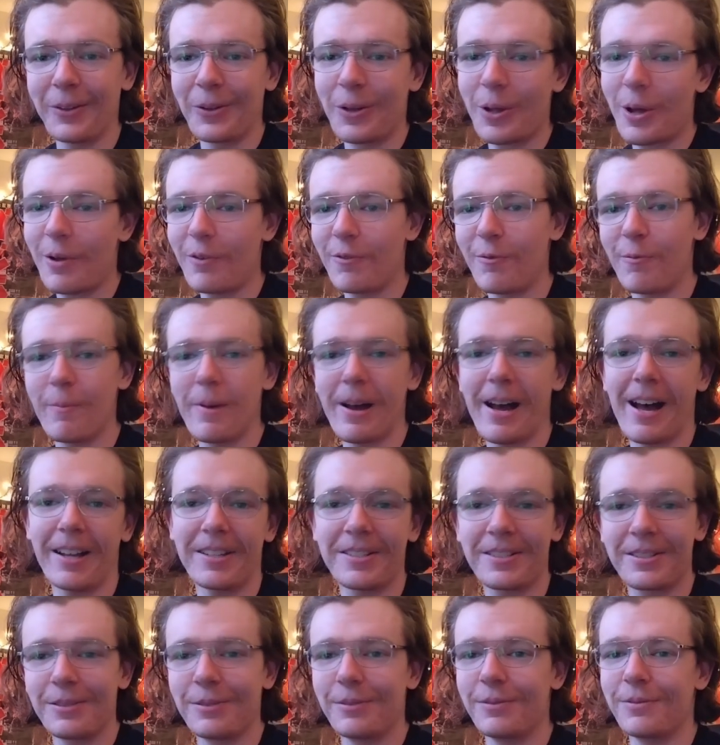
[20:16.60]
love
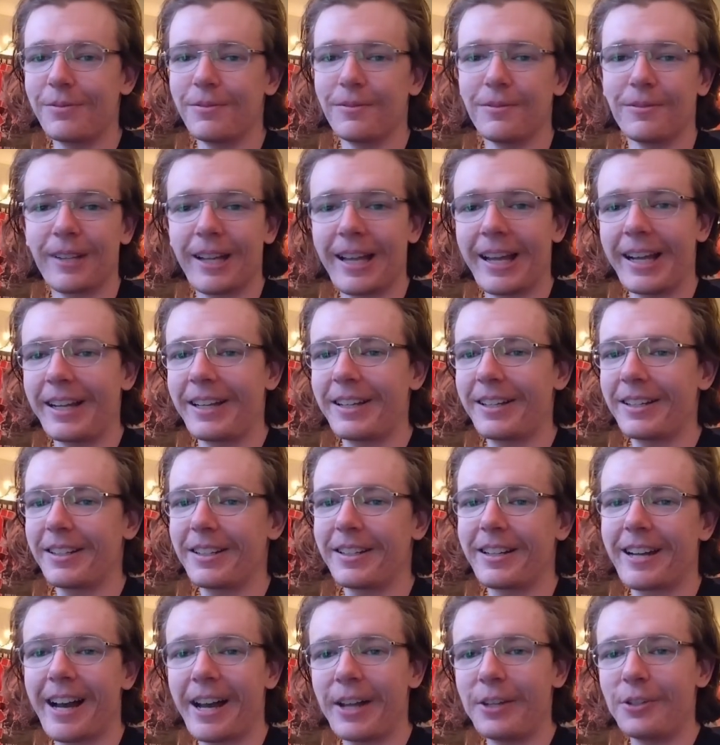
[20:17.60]
massive like
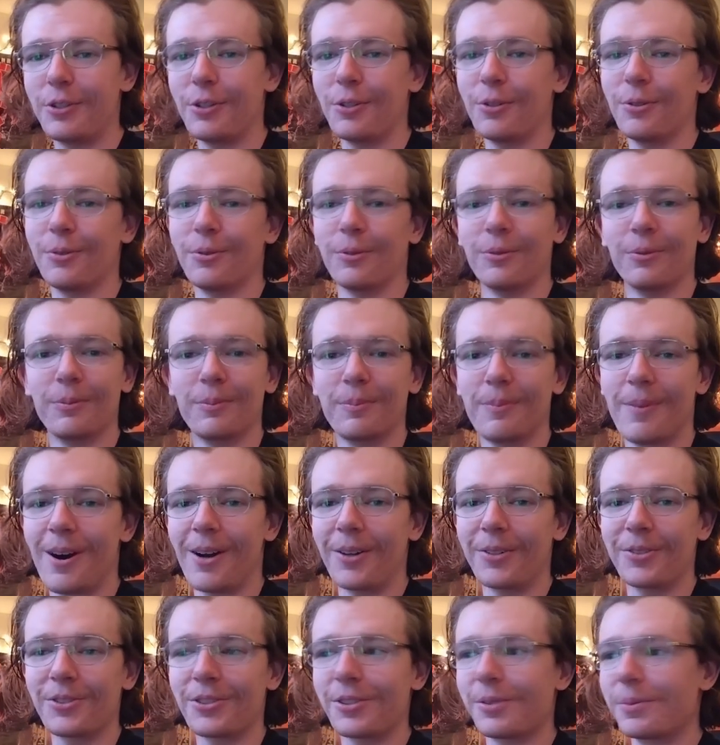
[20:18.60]
kaiju
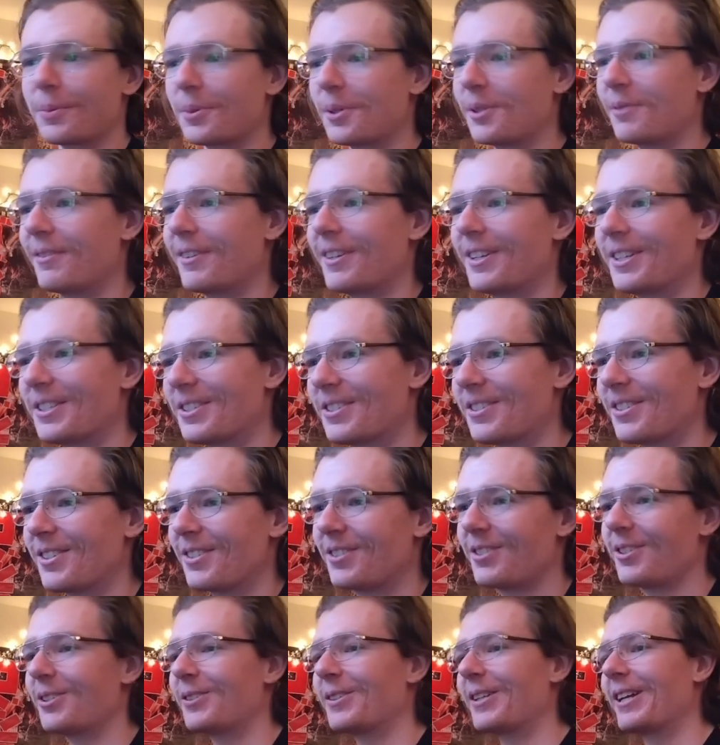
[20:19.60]
monster movies.
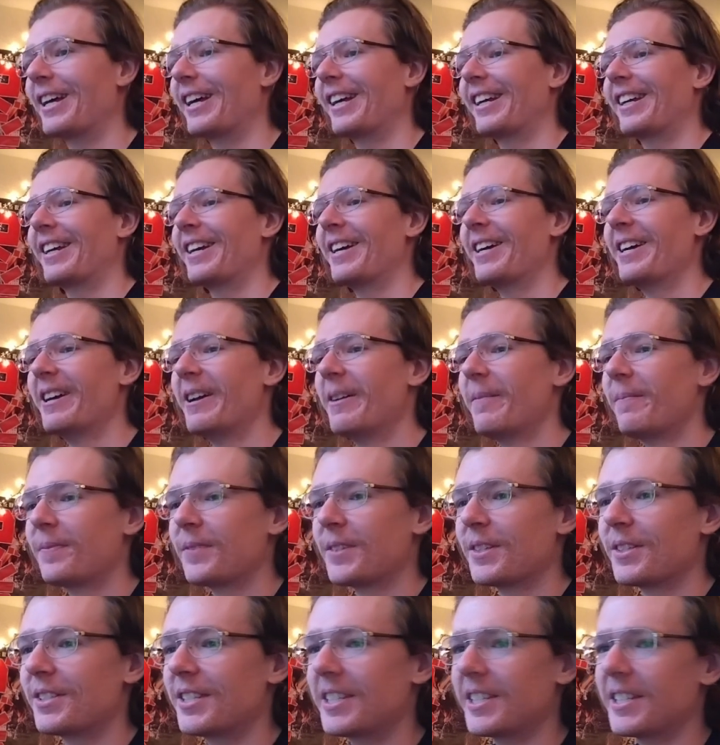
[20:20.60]
So like
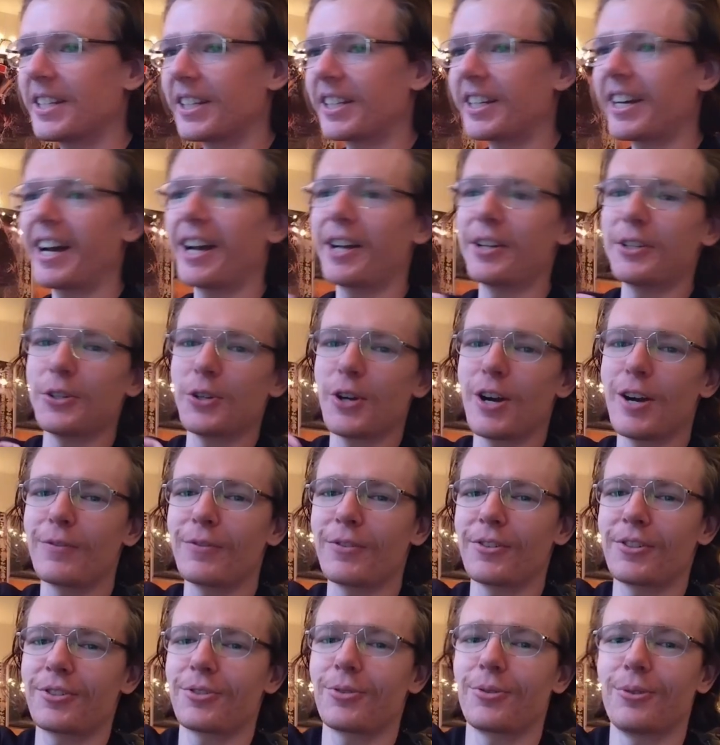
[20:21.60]
seeing the kaiju
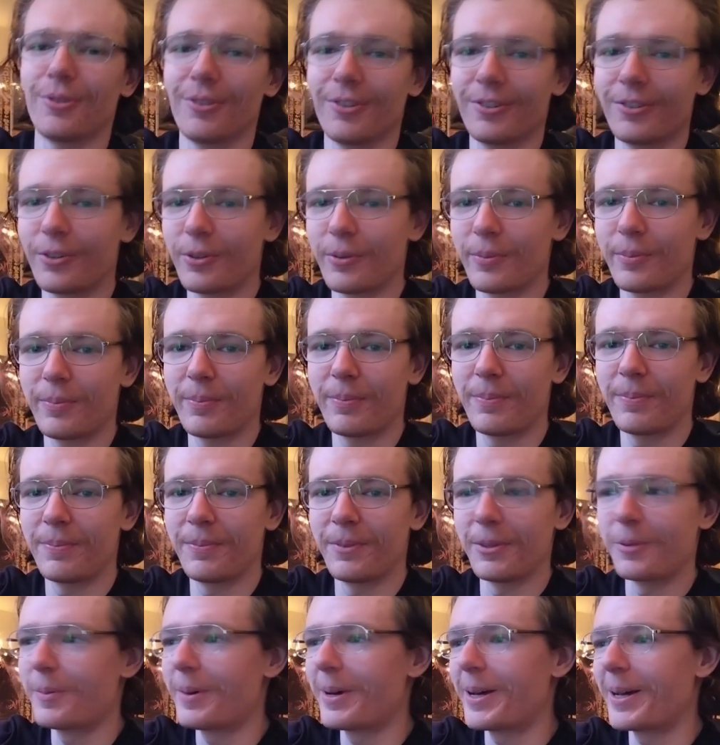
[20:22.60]
off the shore, no
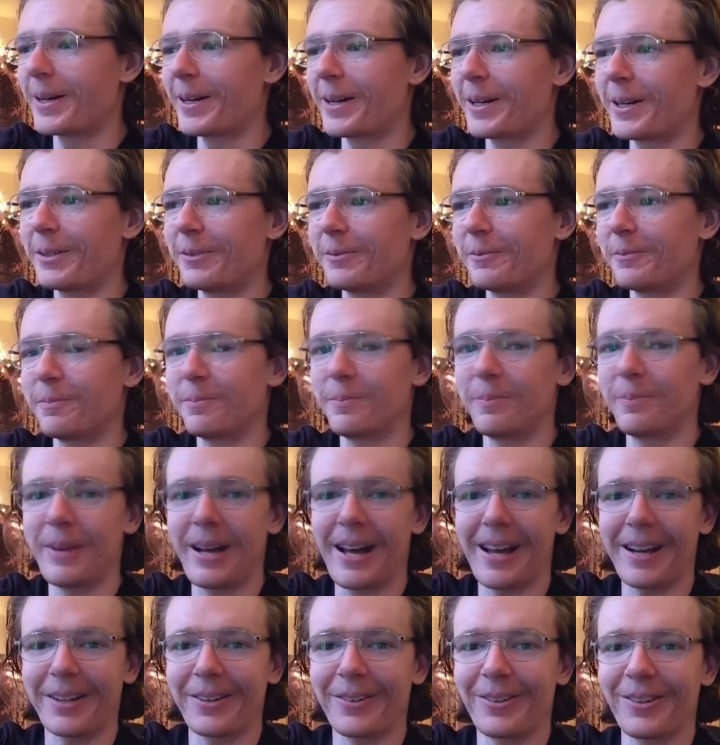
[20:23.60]
matter how
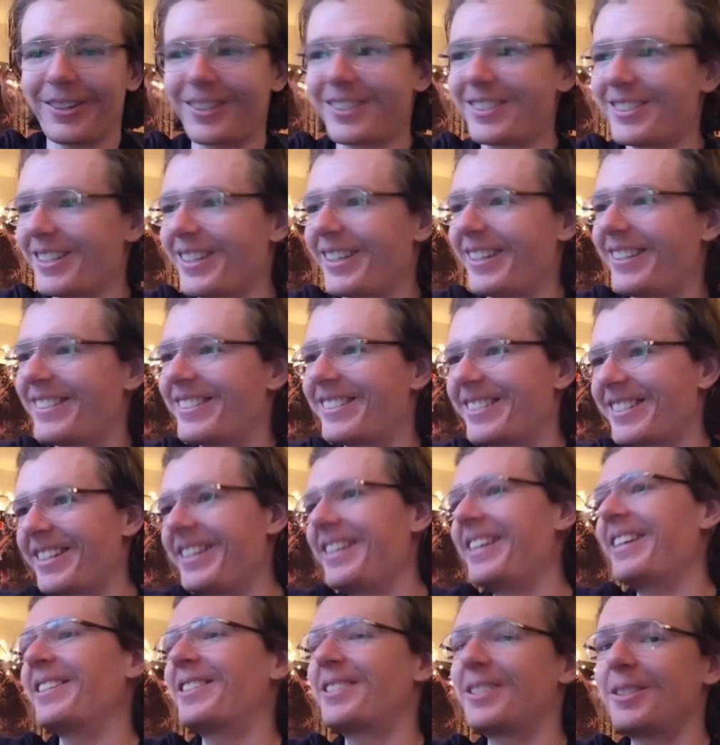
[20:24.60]
bad it looks,
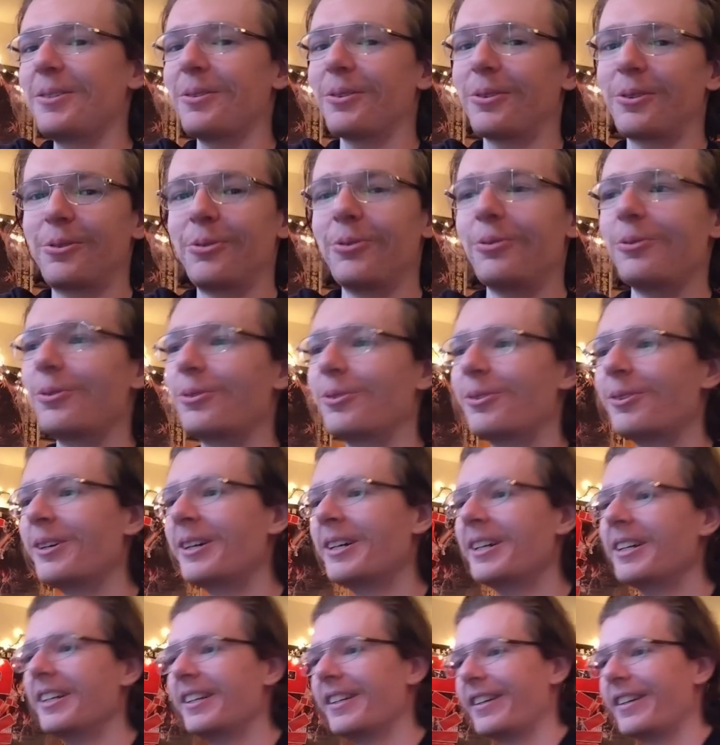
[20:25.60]
it's still cool.